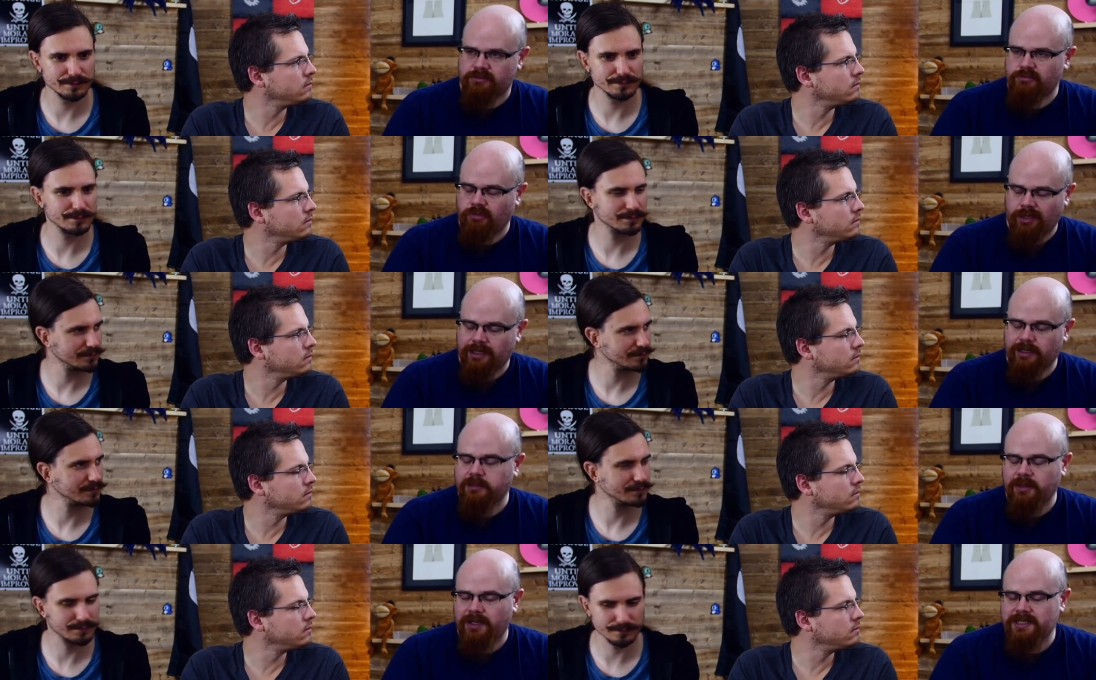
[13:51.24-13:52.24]
Speaker 1: a really good
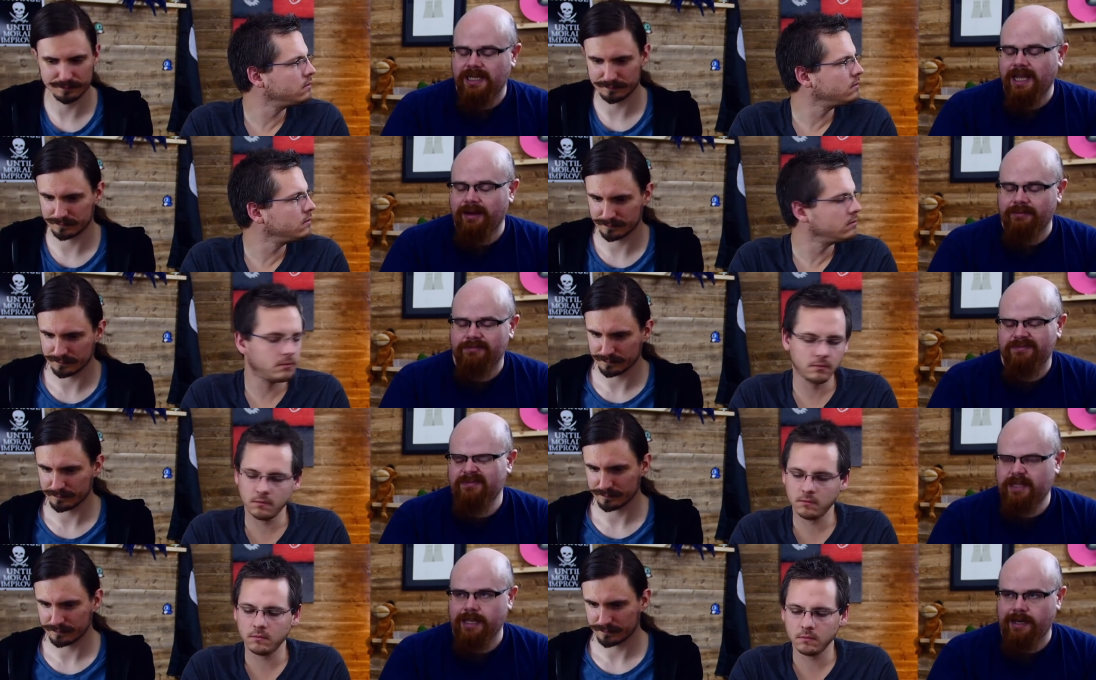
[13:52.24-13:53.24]
community and
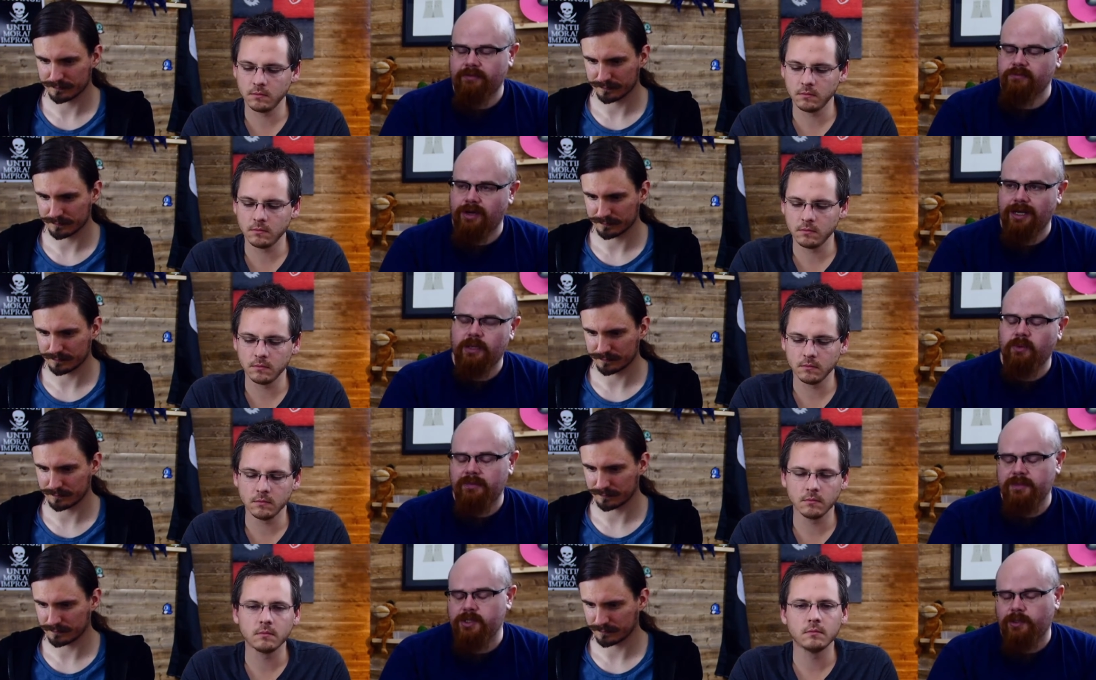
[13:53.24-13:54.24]
getting really quite
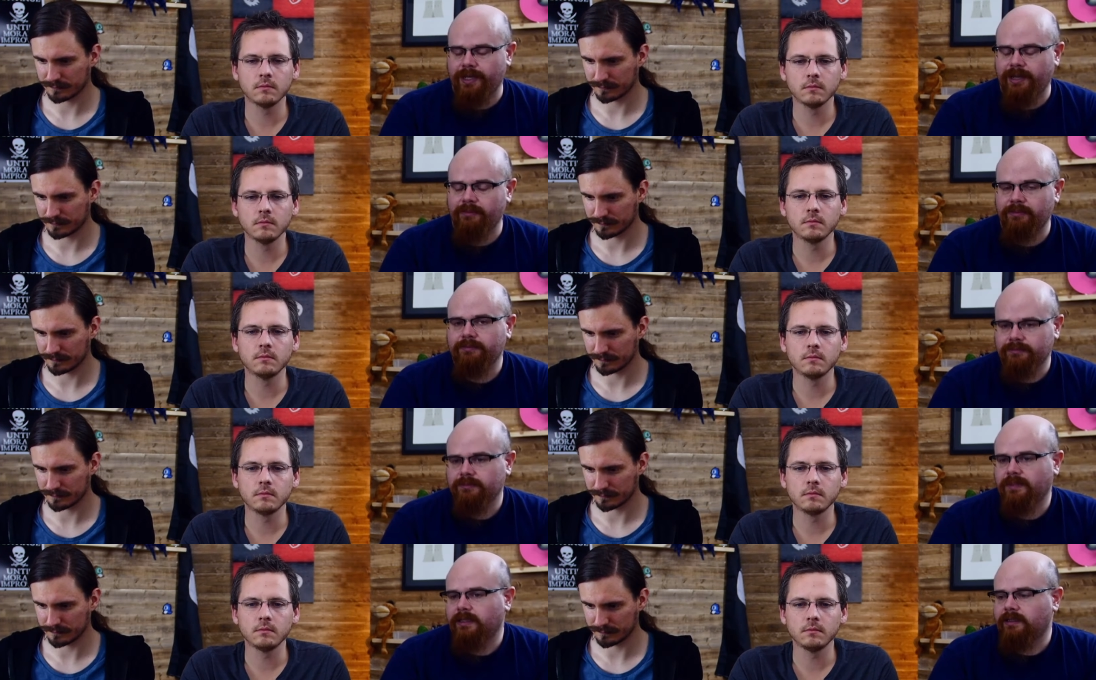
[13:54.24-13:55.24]
mature now.
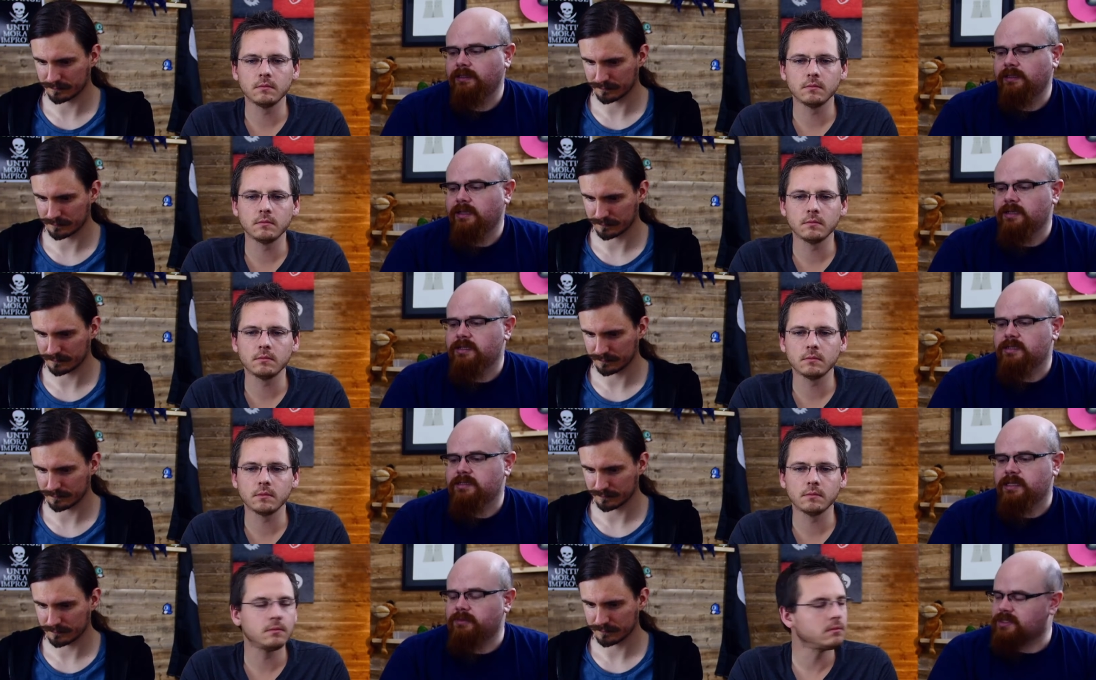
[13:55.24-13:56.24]

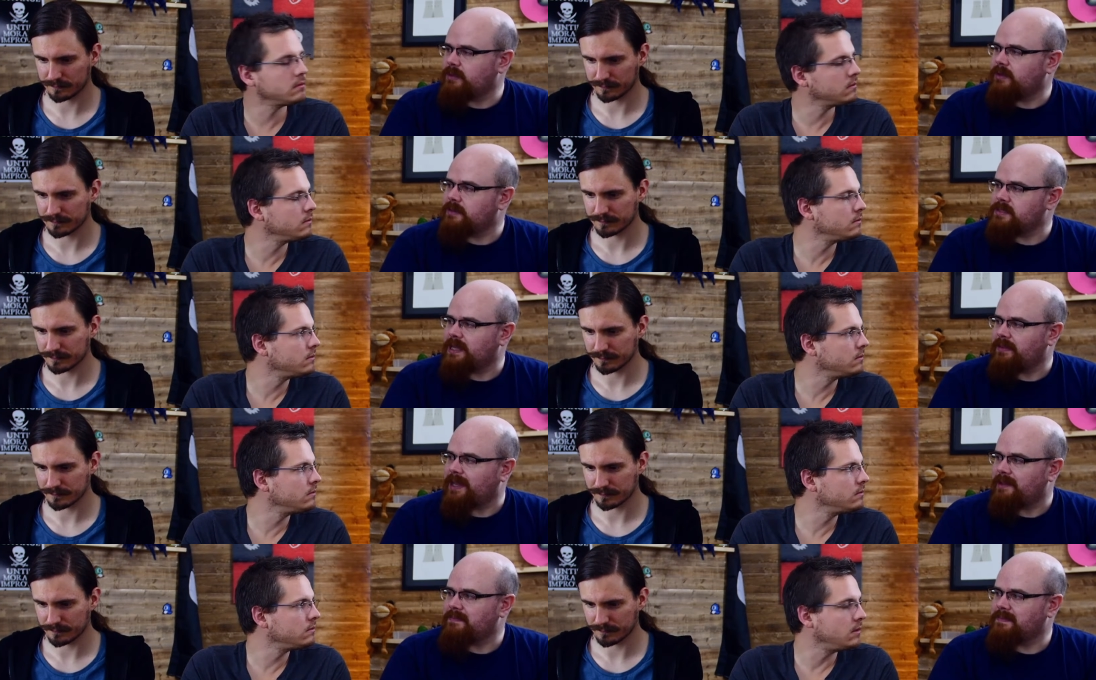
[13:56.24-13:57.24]
So we'll see what comes out of
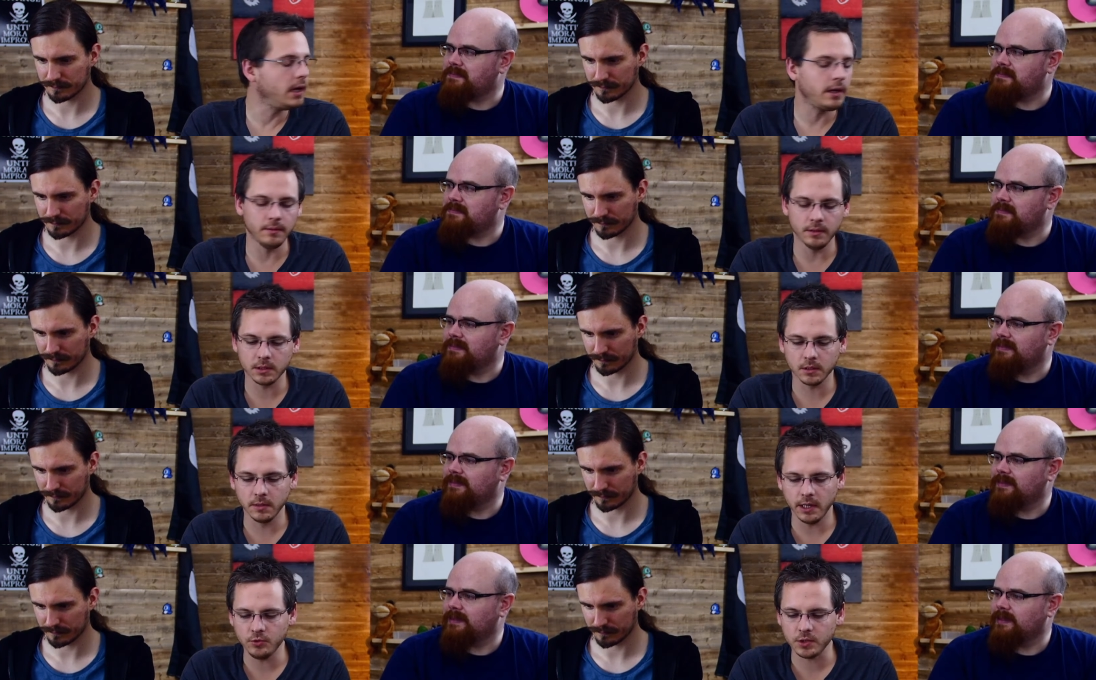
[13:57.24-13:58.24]
that.
Speaker 2: Yeah, it's going to
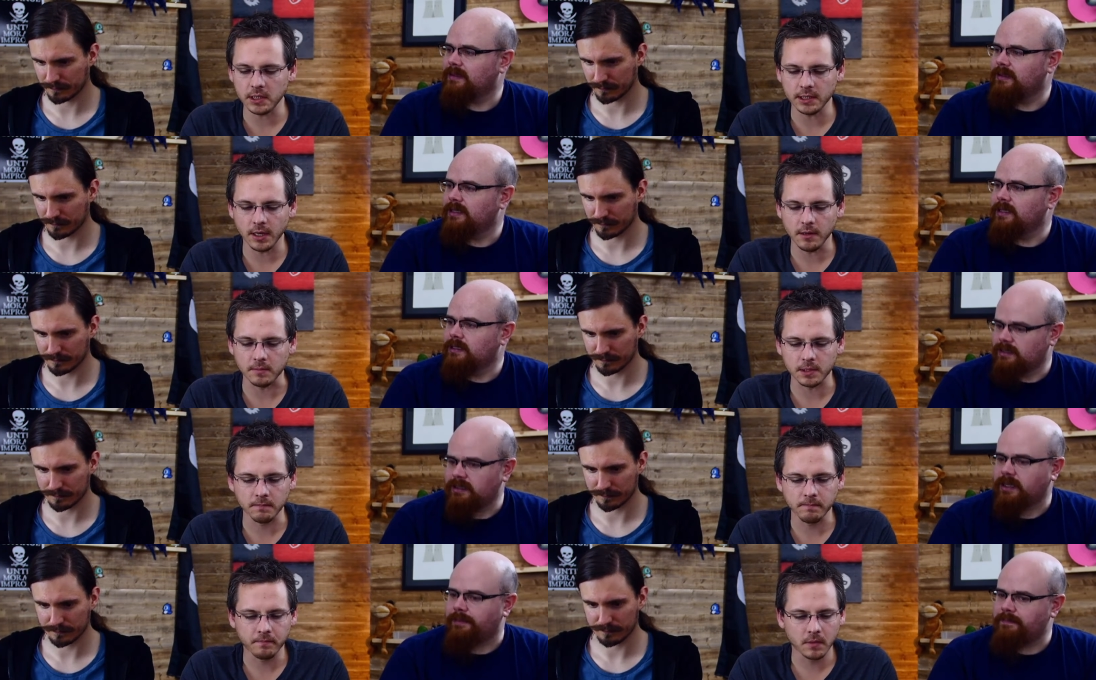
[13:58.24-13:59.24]
be interesting times.
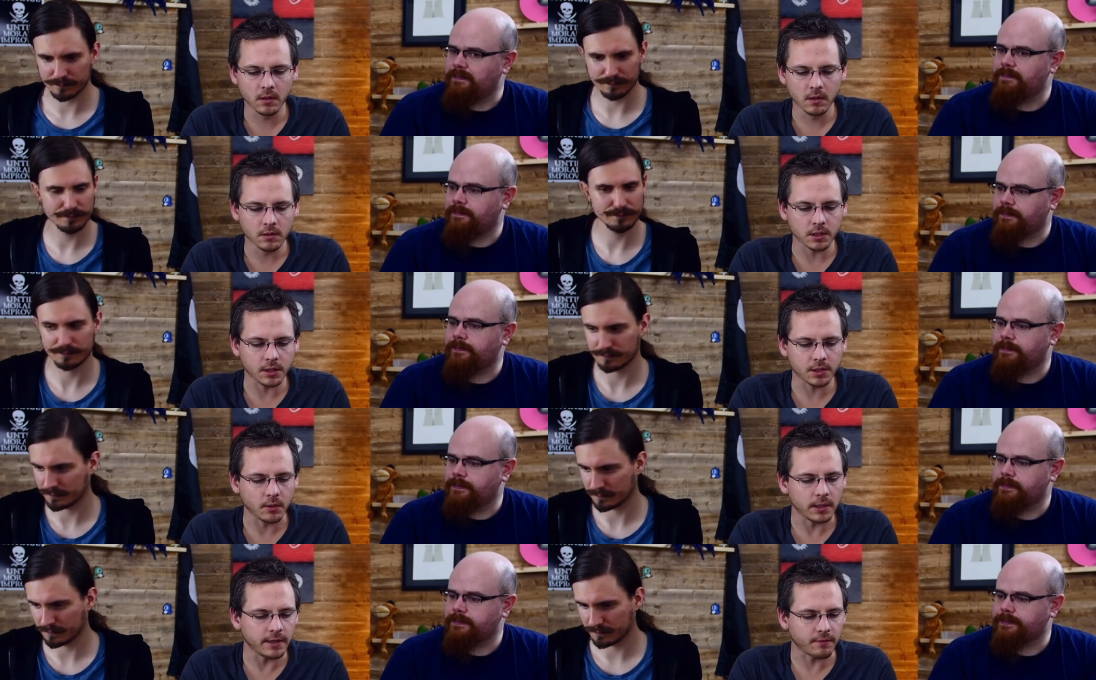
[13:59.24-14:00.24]
Yeah. So a
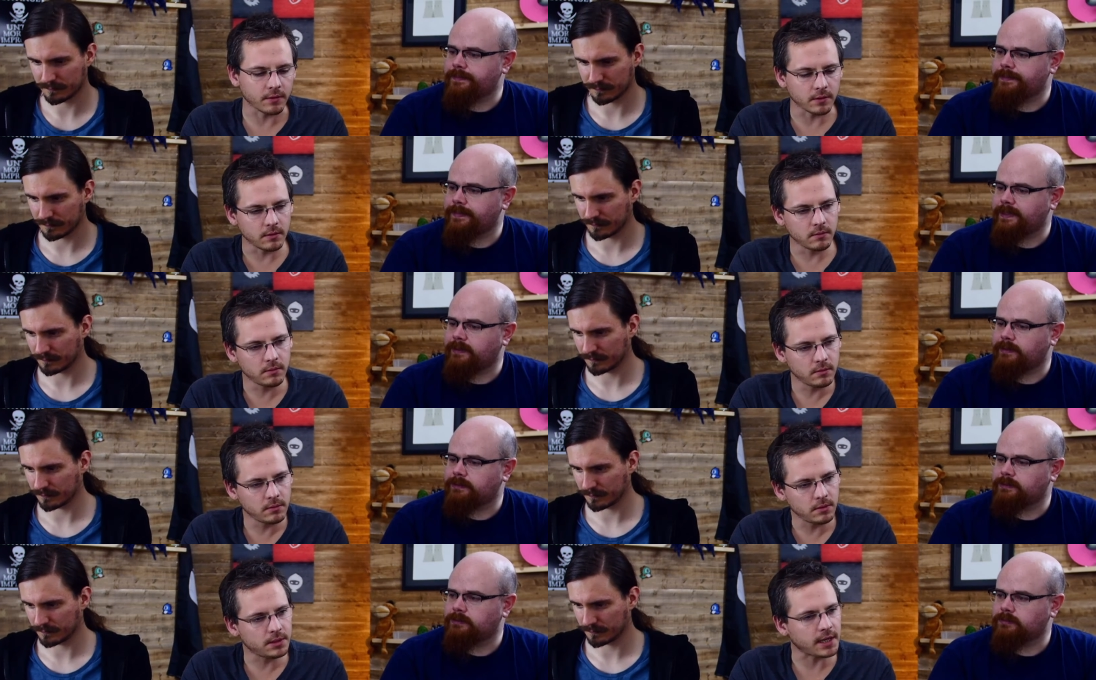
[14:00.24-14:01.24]
totally different
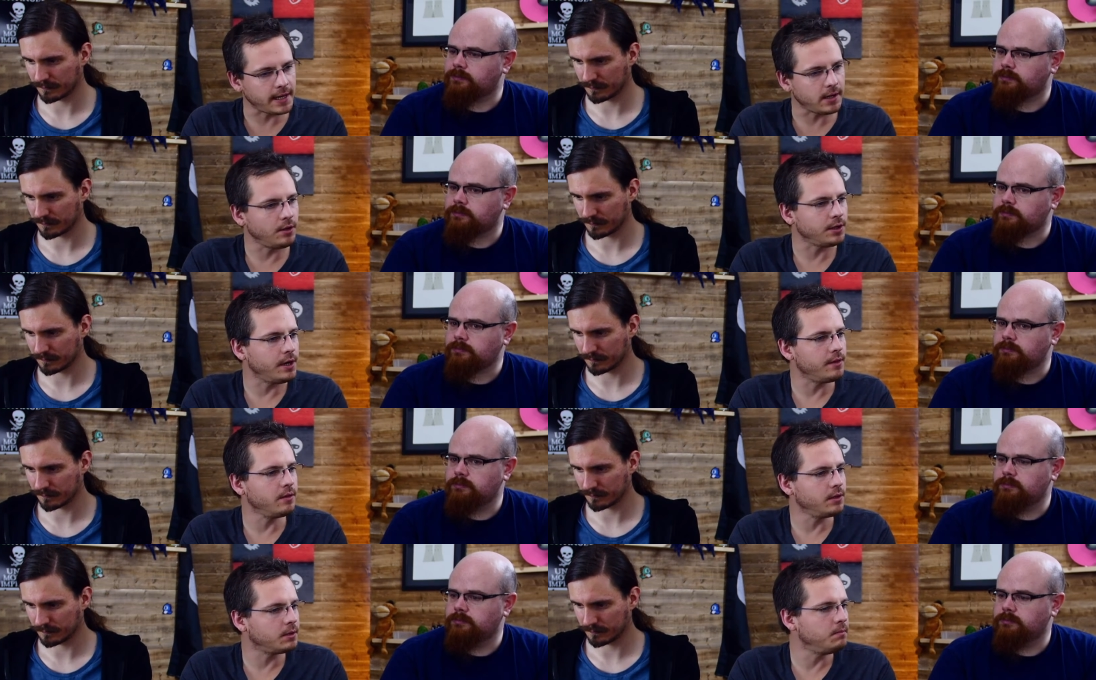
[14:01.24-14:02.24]
take on it
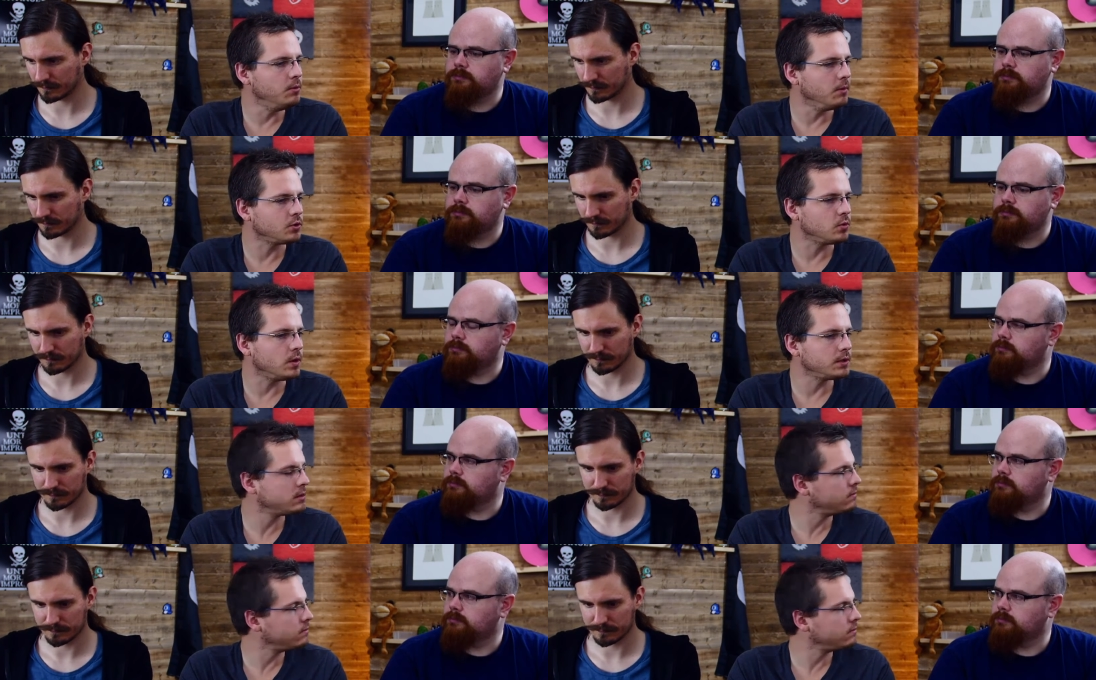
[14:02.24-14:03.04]
than the compute module was.